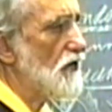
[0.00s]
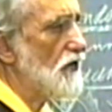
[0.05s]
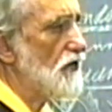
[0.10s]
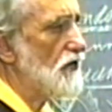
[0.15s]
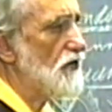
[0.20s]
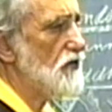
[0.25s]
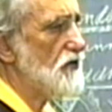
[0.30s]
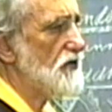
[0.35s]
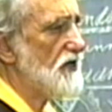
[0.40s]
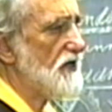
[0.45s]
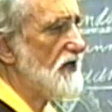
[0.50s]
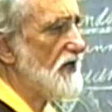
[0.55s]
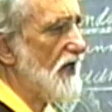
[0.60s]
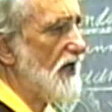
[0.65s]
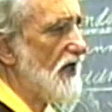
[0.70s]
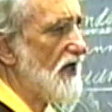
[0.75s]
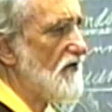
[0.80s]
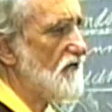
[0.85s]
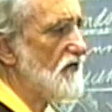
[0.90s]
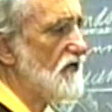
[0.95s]
you can
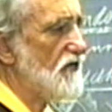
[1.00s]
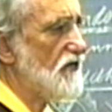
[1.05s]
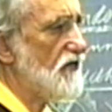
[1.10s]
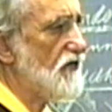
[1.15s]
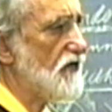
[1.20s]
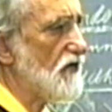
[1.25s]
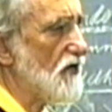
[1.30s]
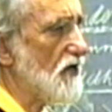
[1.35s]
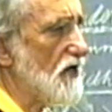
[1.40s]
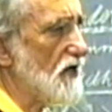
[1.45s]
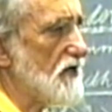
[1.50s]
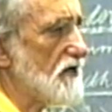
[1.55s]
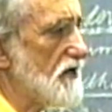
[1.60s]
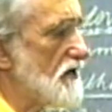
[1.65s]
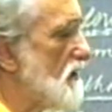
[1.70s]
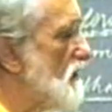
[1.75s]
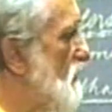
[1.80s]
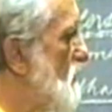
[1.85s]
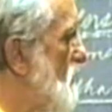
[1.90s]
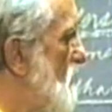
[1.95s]
have a thought
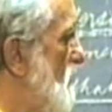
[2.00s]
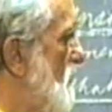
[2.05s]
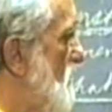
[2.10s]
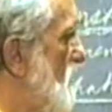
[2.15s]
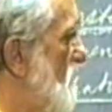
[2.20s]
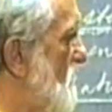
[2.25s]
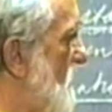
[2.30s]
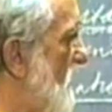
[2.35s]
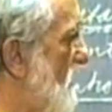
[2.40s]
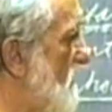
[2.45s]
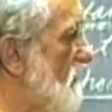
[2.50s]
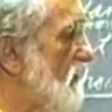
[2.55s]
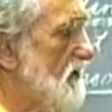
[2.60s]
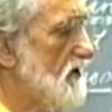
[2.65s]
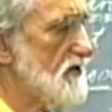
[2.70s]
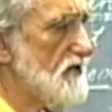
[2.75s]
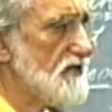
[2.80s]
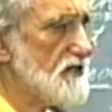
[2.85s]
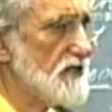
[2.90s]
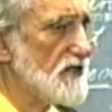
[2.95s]
that
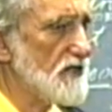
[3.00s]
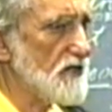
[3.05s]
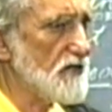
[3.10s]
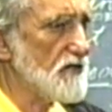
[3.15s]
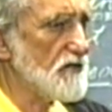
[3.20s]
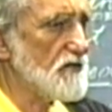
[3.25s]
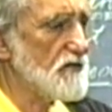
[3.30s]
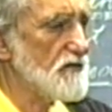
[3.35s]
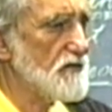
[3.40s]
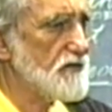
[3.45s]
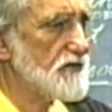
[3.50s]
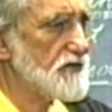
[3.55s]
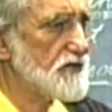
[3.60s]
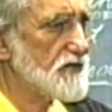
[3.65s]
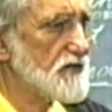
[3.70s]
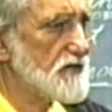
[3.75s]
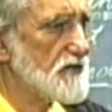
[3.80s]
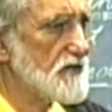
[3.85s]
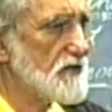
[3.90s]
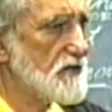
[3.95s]

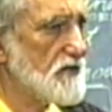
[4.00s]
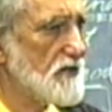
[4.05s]
continues,